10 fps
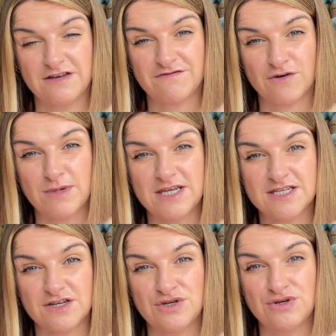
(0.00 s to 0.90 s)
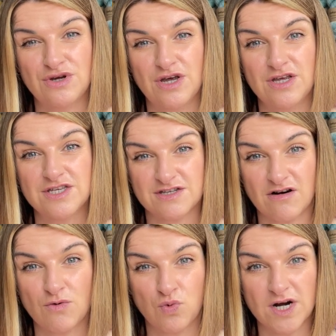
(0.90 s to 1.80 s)
for me to
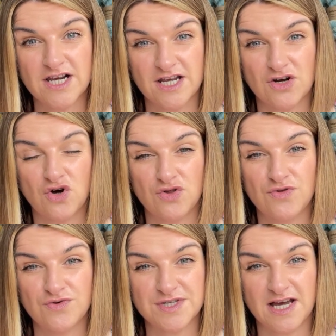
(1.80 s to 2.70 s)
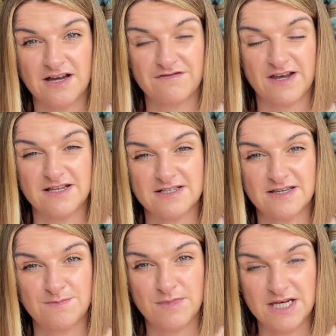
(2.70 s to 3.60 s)
start working on those
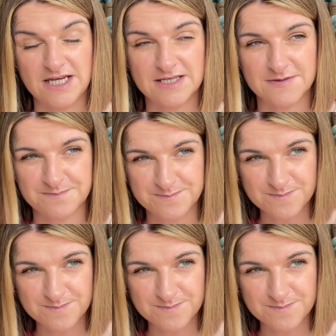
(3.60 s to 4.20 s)
Advent minis.